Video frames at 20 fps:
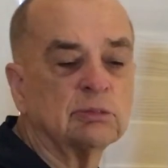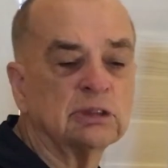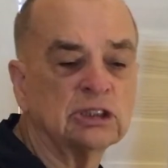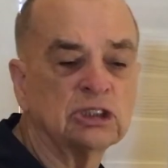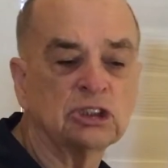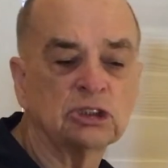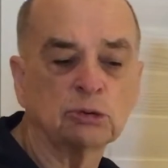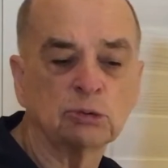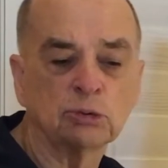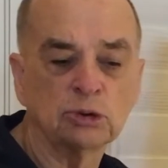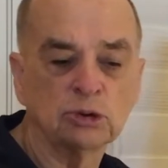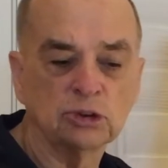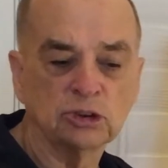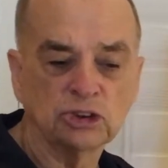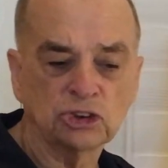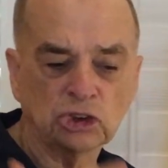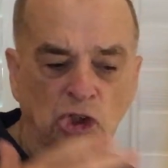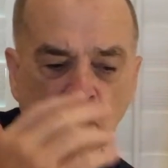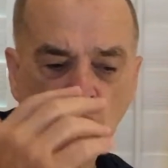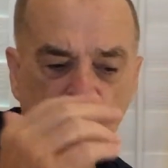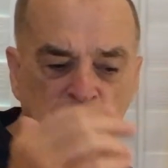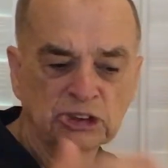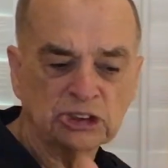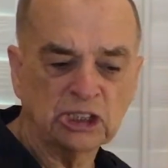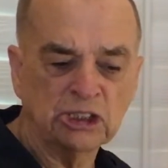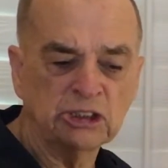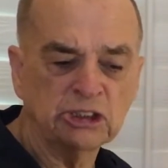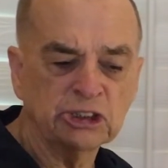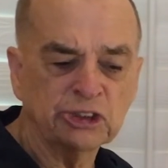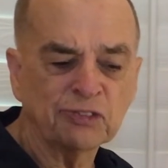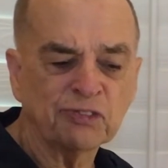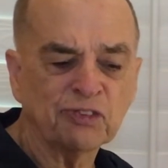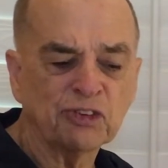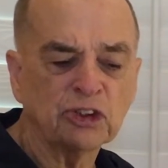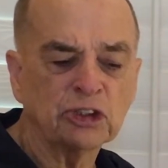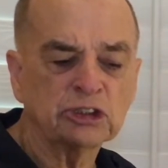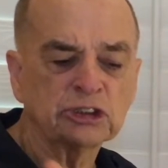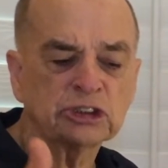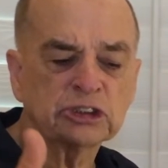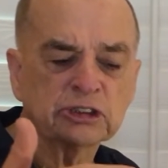This is the rule. It's always energy
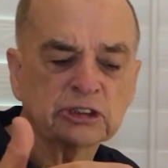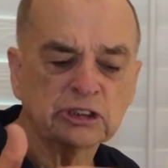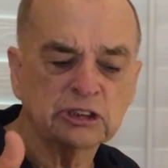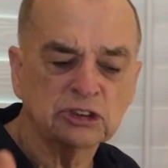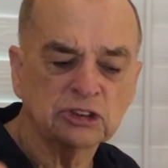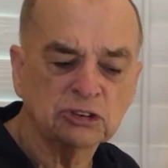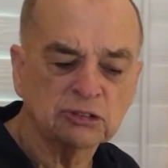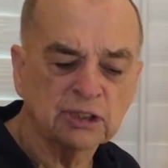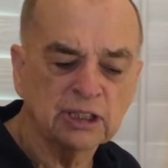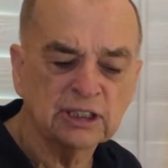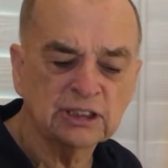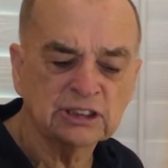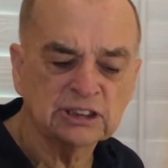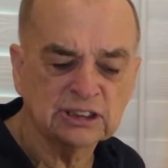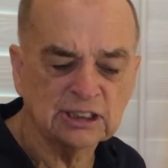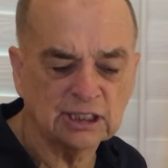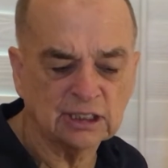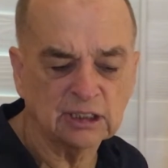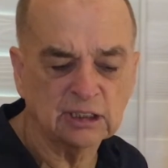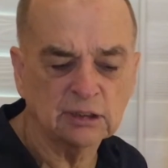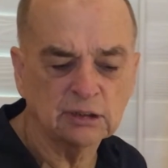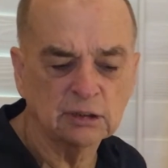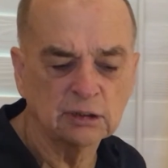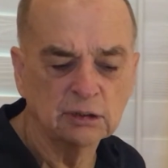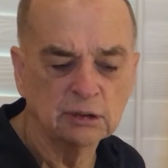first, then strength second